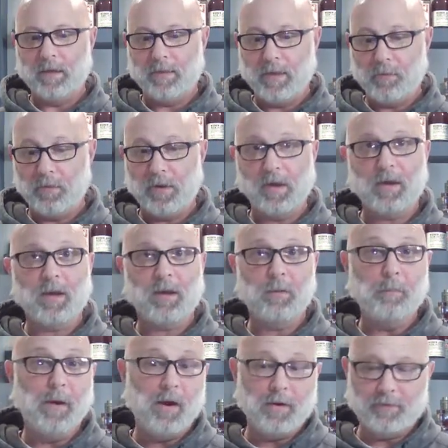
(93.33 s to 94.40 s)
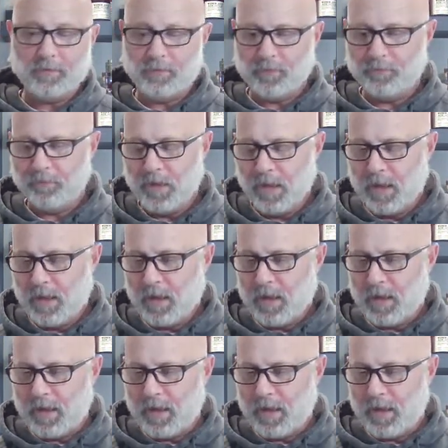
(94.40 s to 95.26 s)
and that we can compare it to.